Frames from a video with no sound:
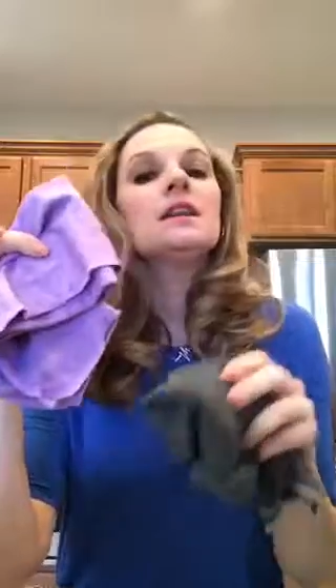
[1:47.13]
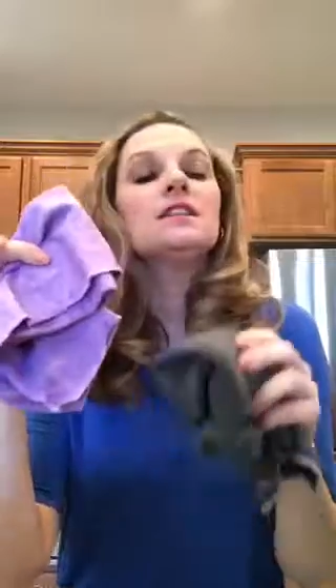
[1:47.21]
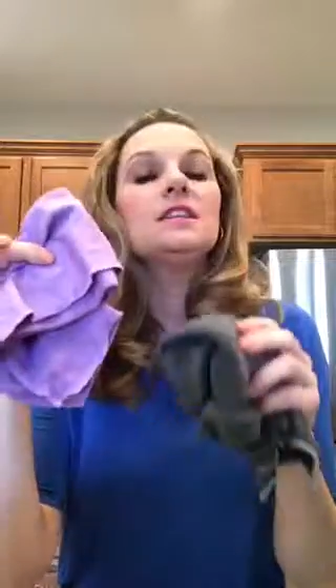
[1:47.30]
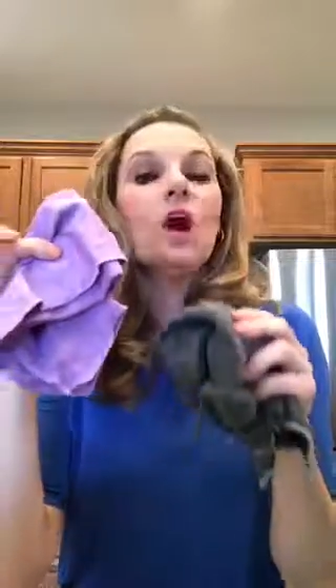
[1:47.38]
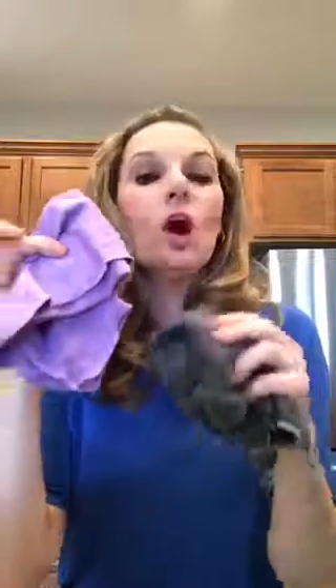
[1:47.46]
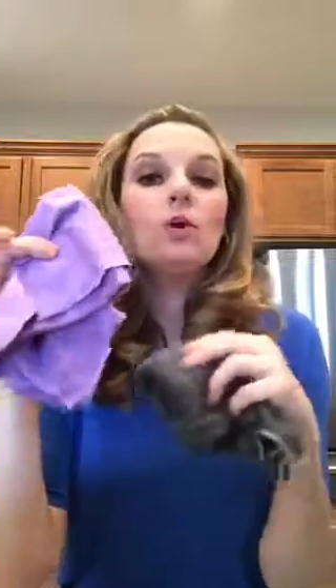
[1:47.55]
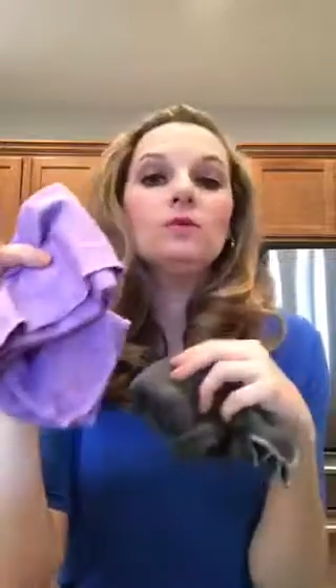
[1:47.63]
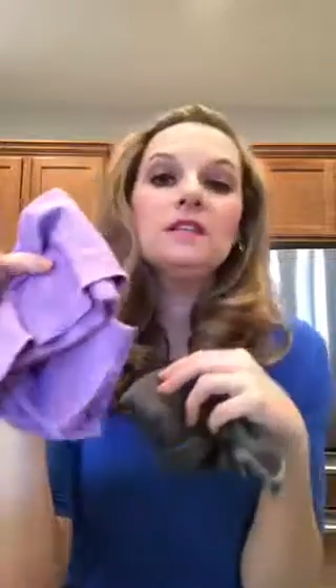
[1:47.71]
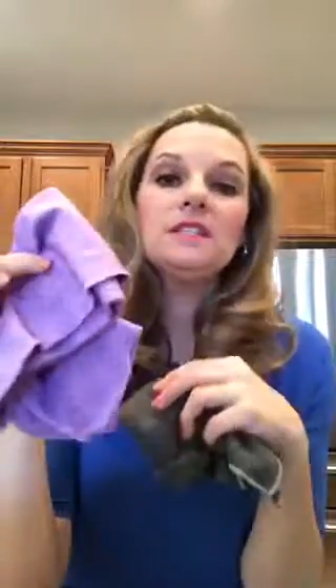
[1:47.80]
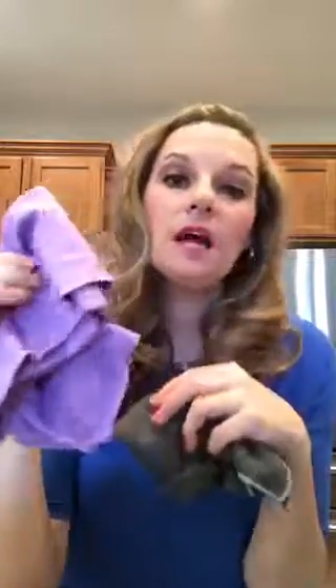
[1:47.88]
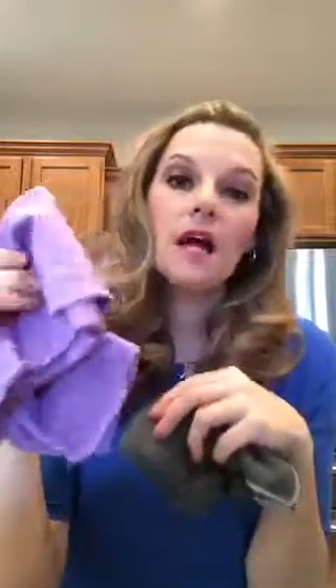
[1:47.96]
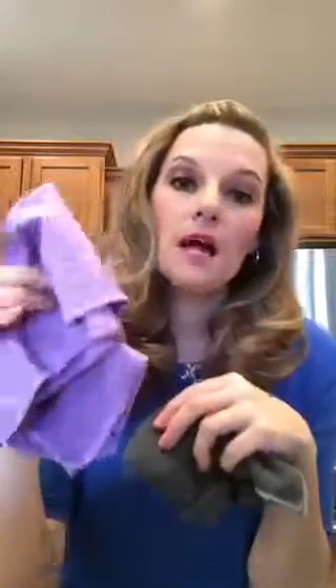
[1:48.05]
The only
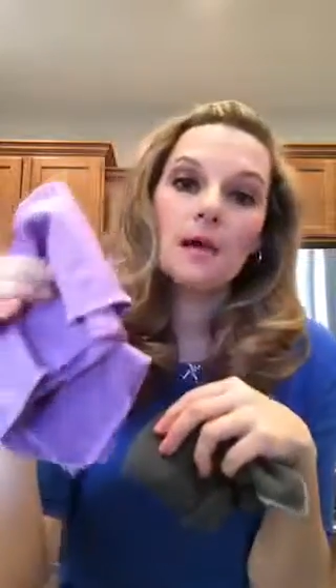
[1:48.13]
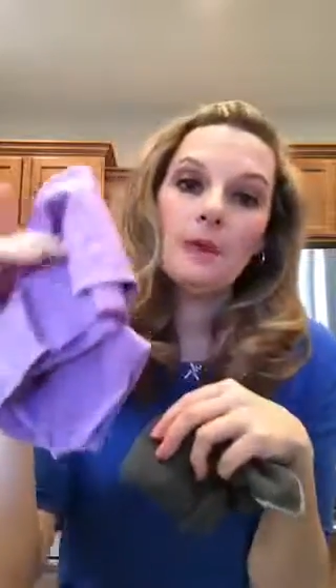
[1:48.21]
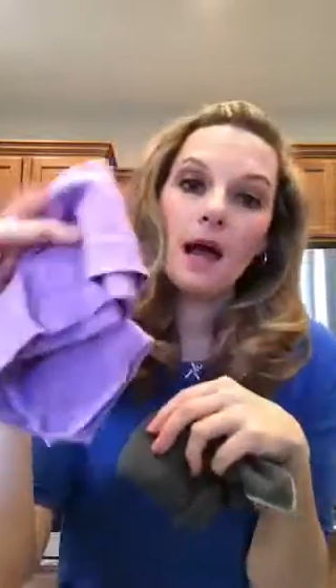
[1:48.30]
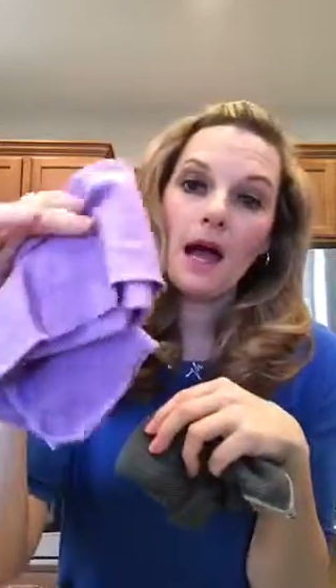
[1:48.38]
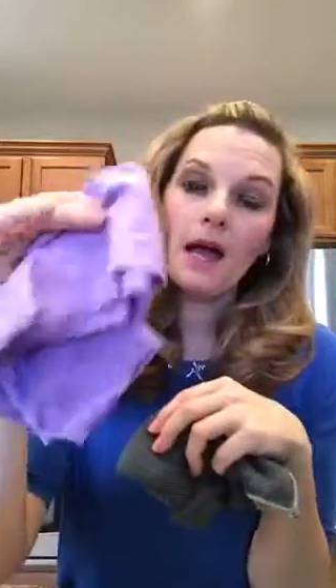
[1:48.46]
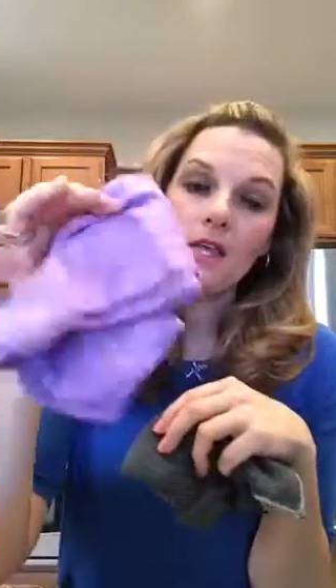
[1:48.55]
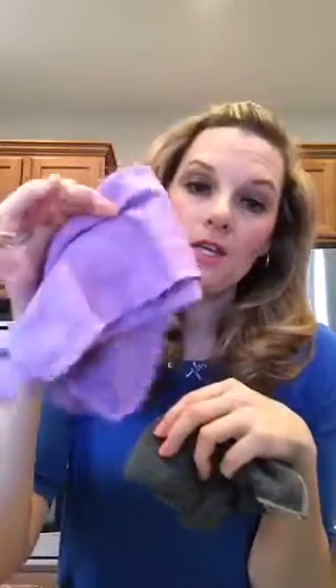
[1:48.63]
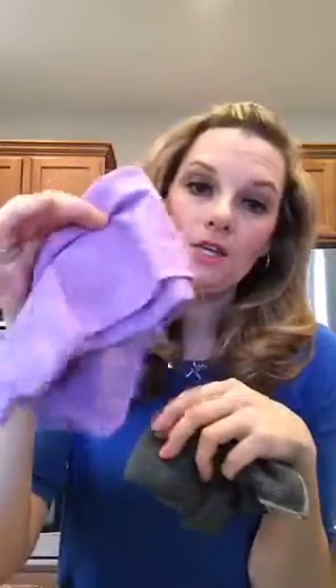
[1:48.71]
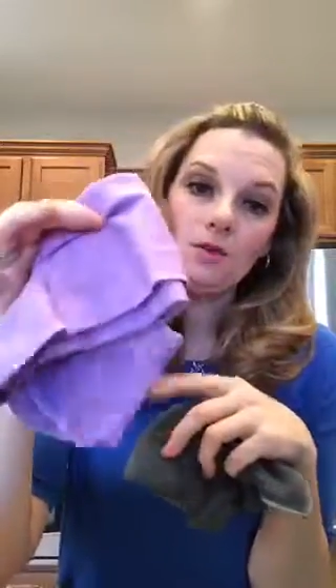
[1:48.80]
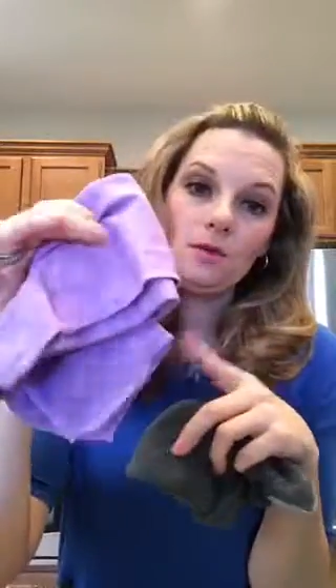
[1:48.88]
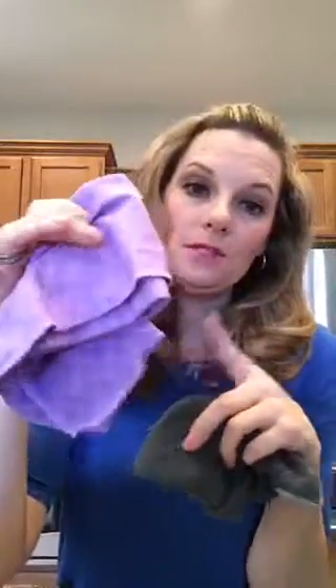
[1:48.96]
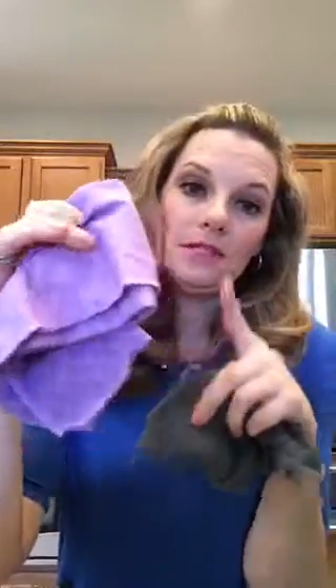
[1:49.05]
time I
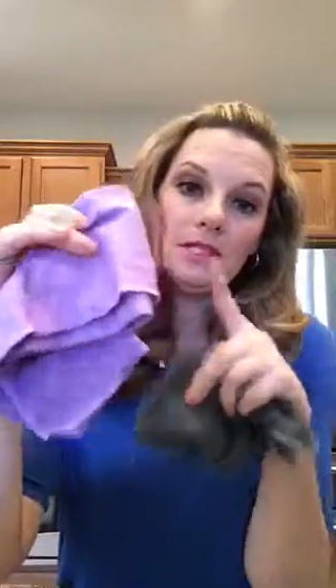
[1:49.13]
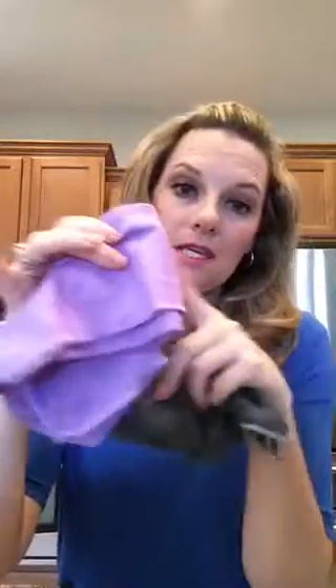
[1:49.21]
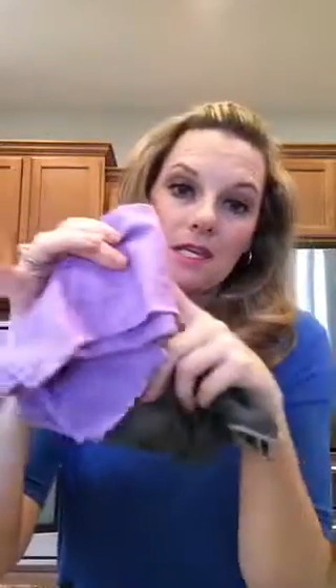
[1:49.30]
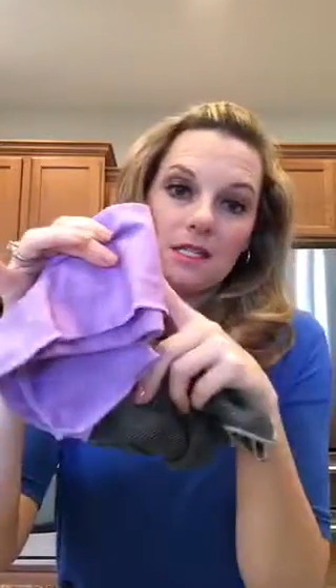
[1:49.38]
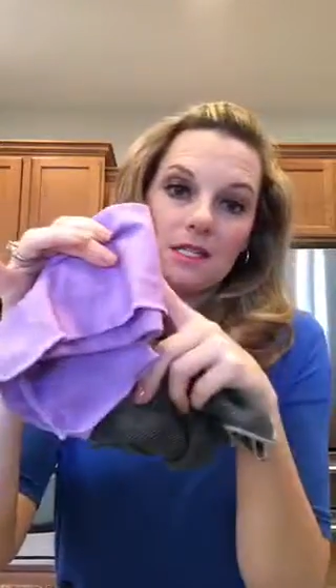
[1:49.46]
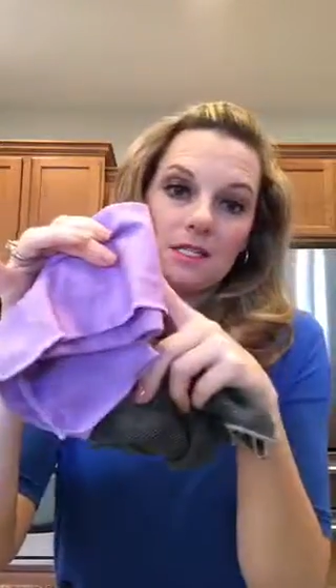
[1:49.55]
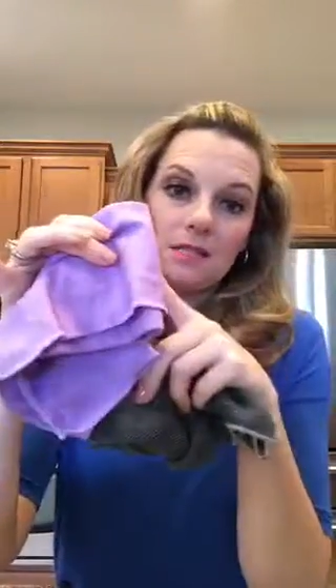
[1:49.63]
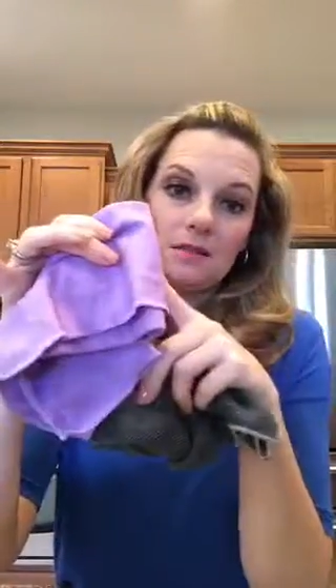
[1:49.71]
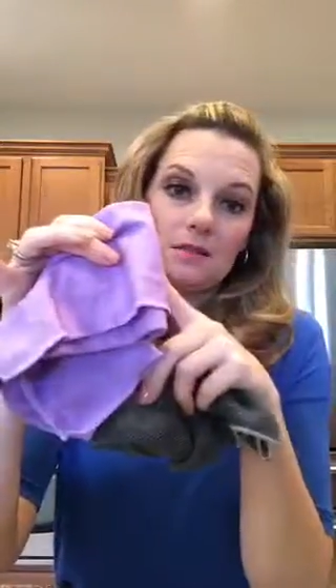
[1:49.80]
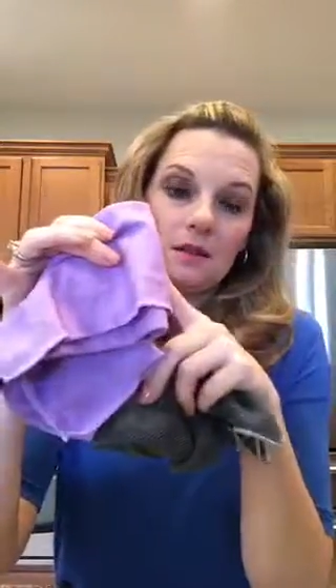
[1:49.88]
use this